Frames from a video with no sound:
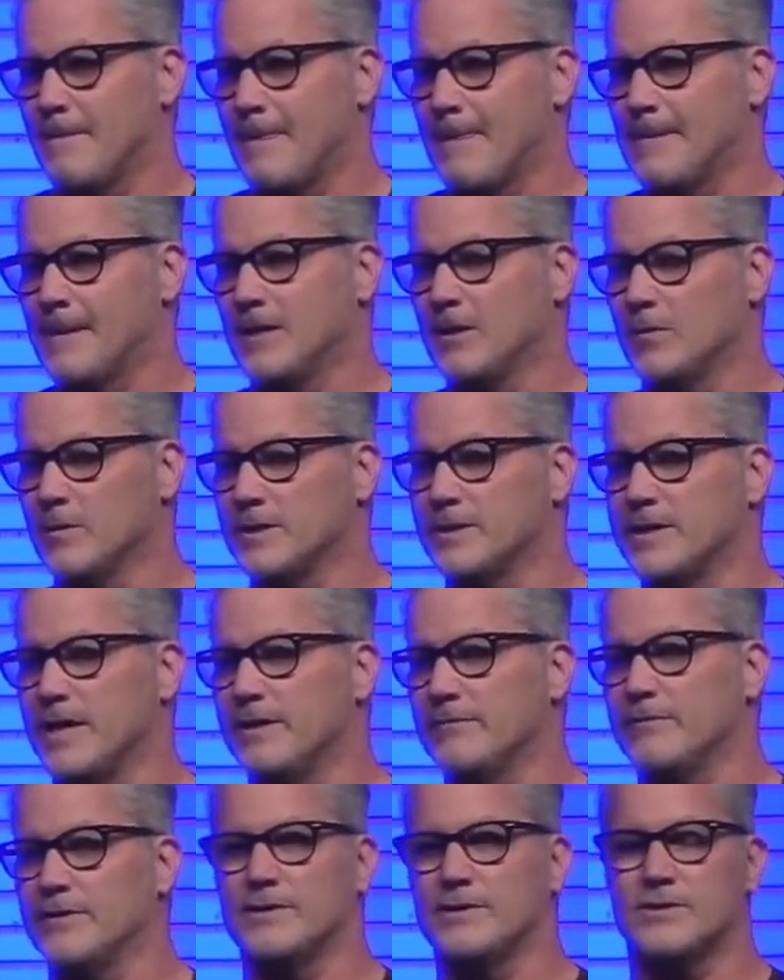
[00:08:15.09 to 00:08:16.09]
You know, when
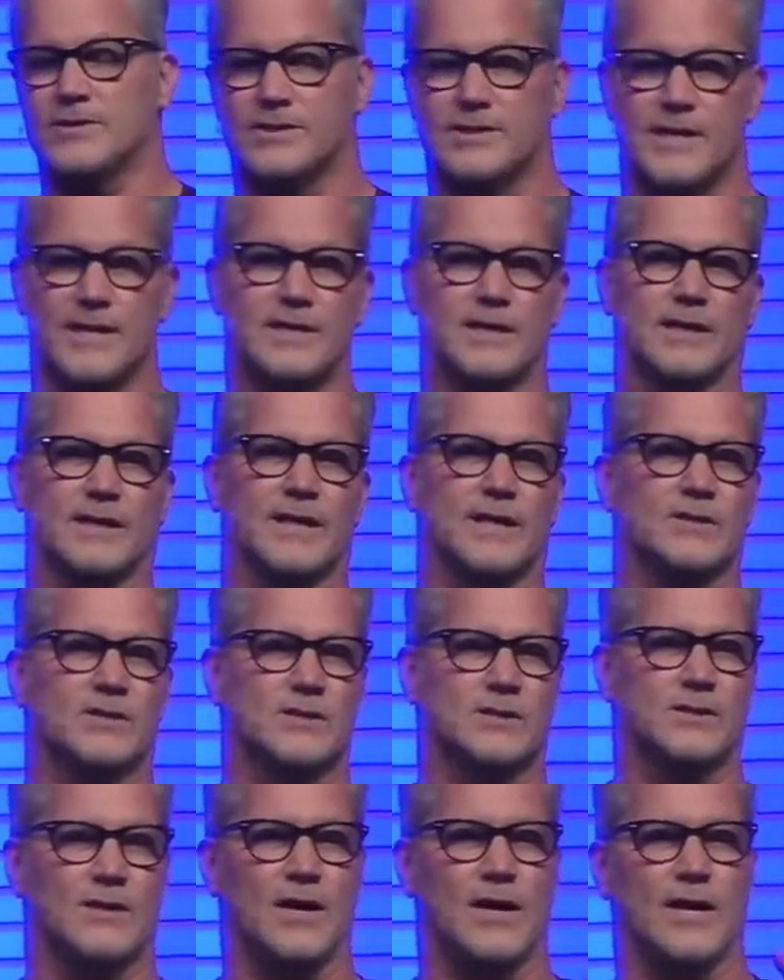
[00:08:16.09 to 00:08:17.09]
David sinned
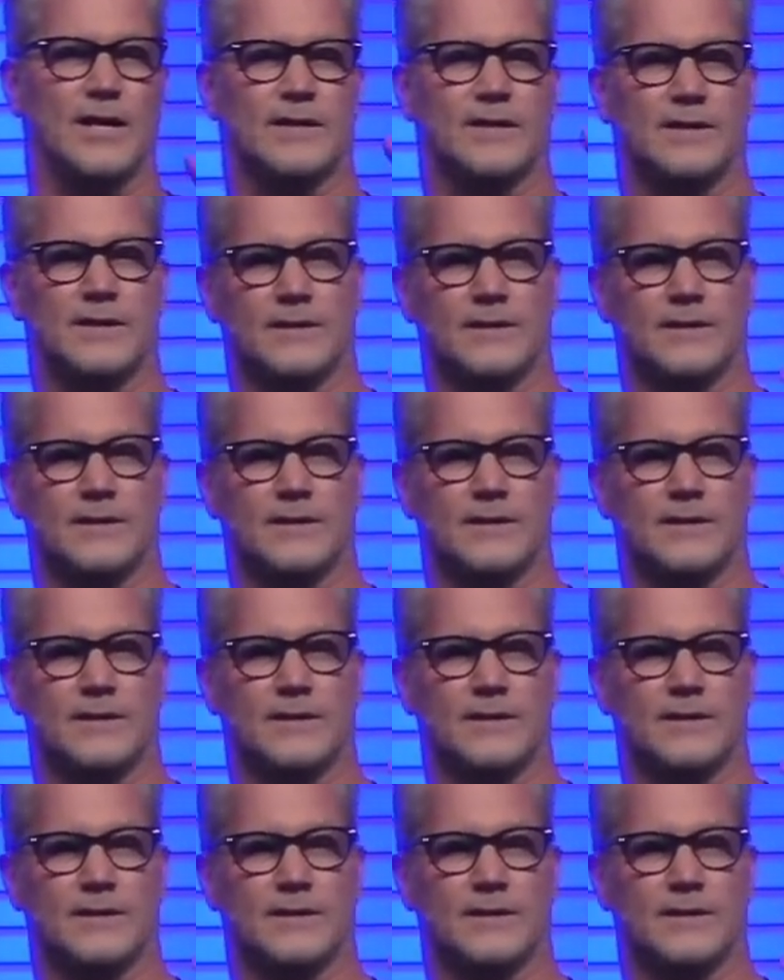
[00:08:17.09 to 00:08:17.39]
against God,